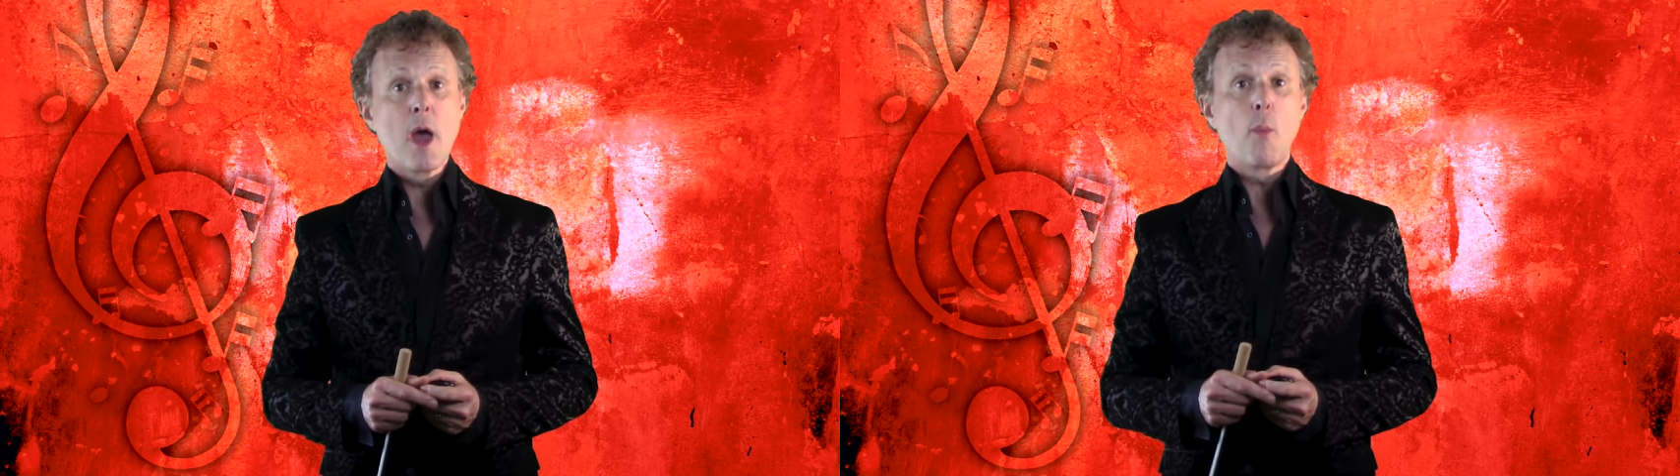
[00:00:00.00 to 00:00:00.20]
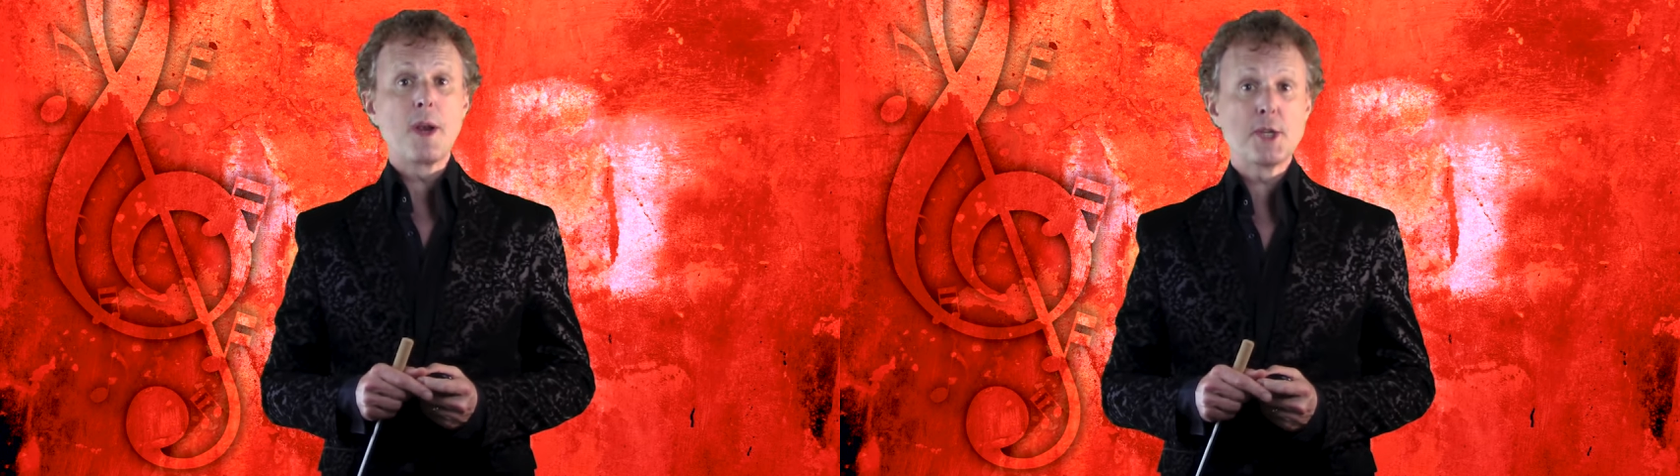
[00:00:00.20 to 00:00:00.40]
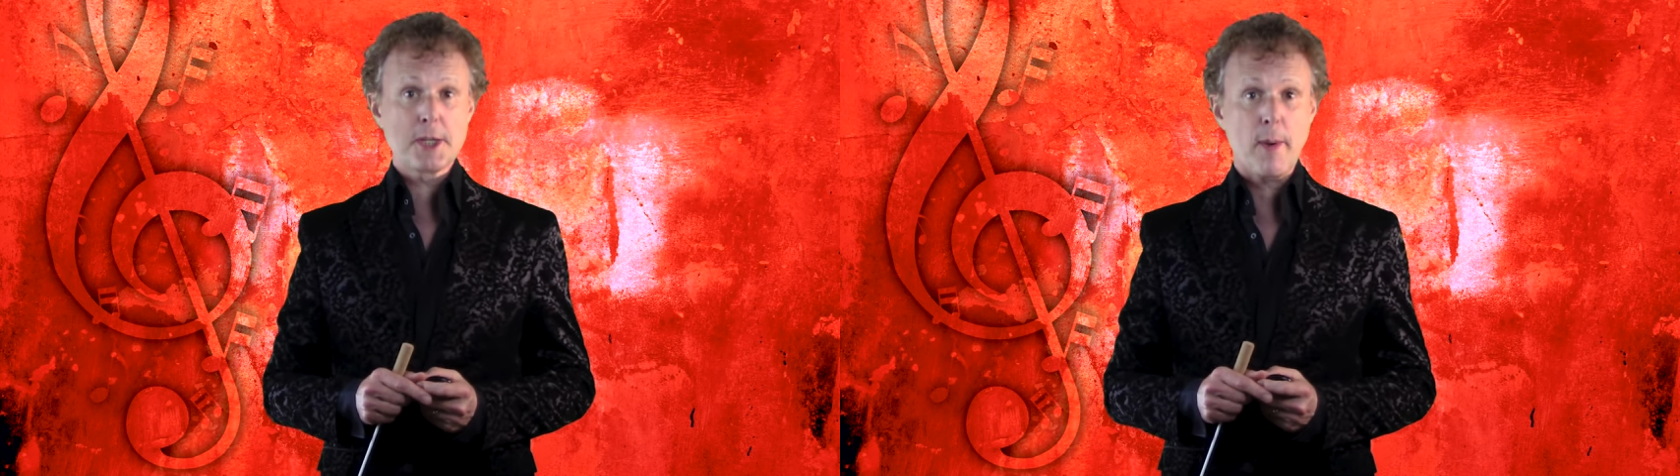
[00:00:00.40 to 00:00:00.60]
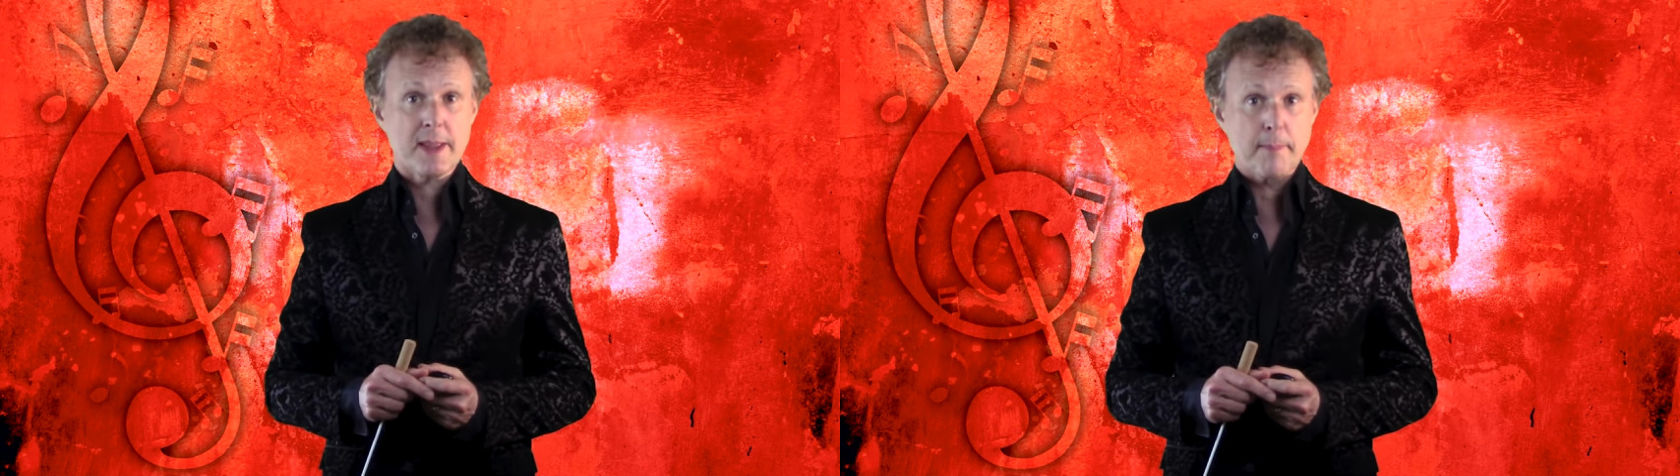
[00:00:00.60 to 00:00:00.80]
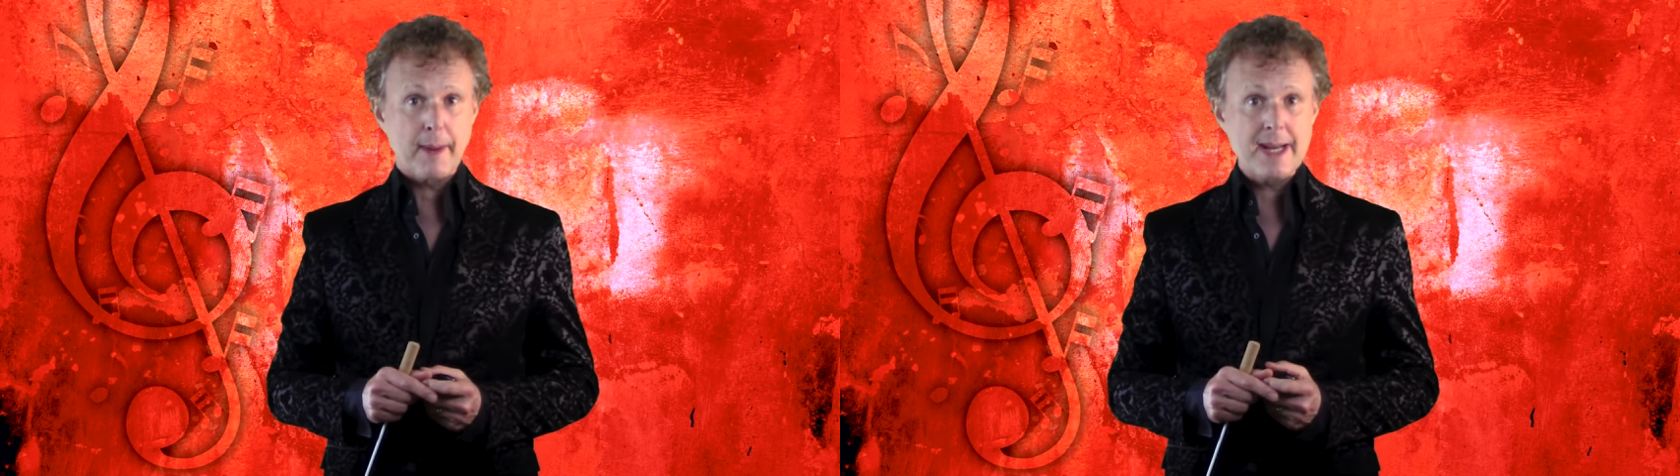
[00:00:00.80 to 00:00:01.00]
When
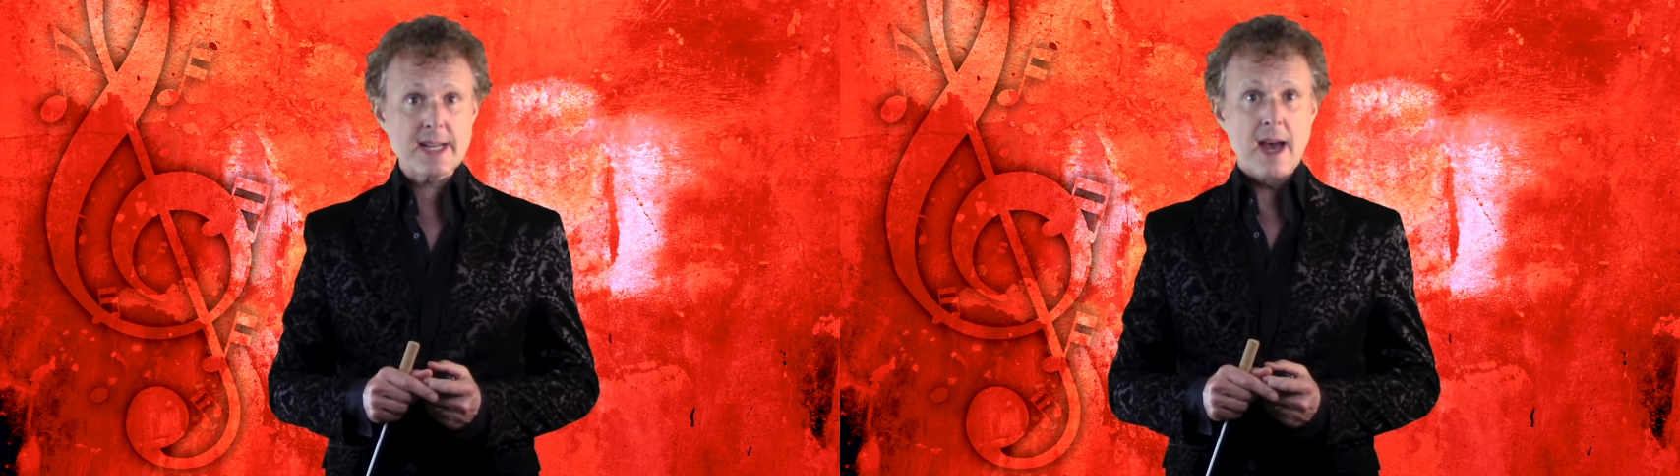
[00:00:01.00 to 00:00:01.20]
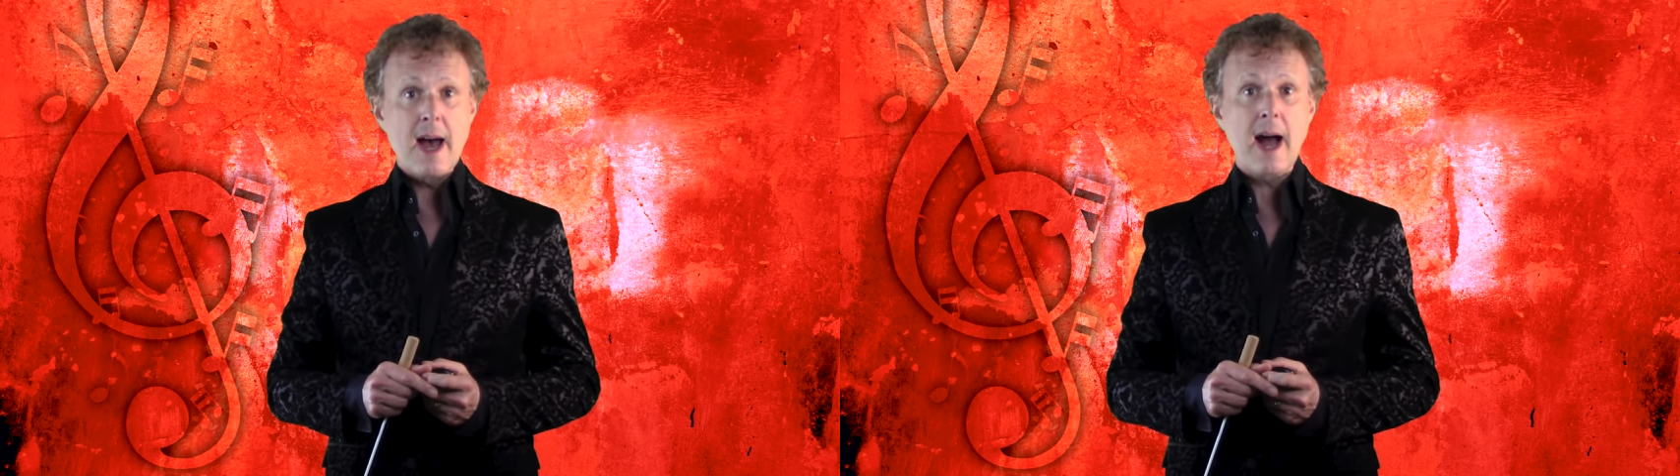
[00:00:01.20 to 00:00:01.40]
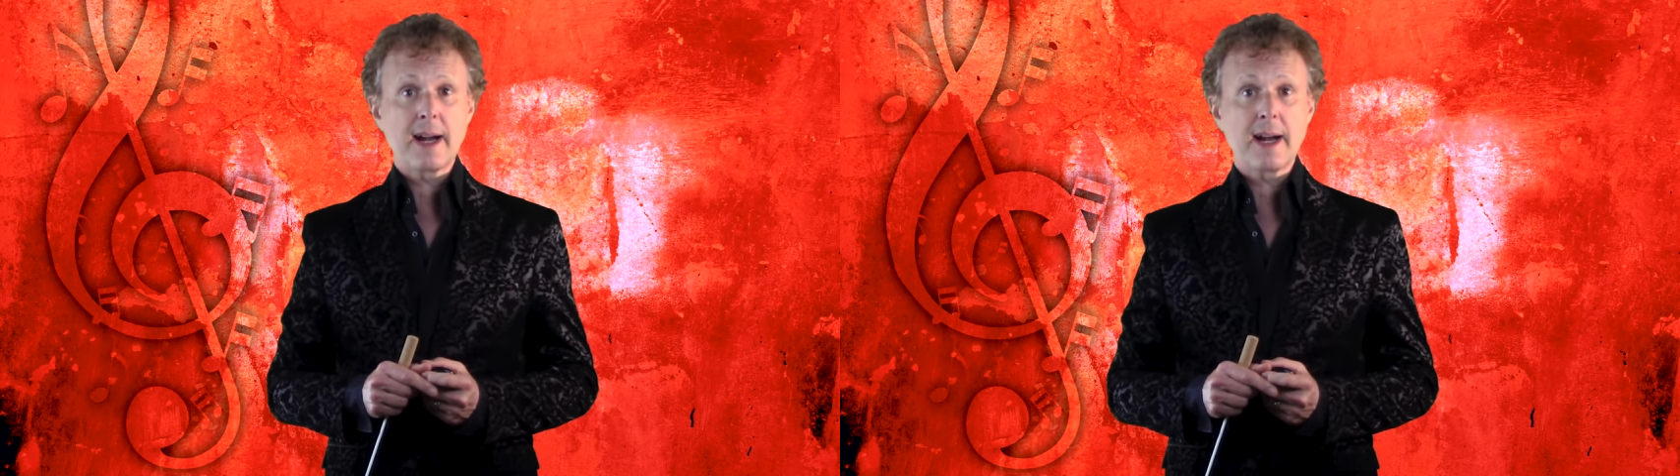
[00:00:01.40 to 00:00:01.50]
showing the beat, a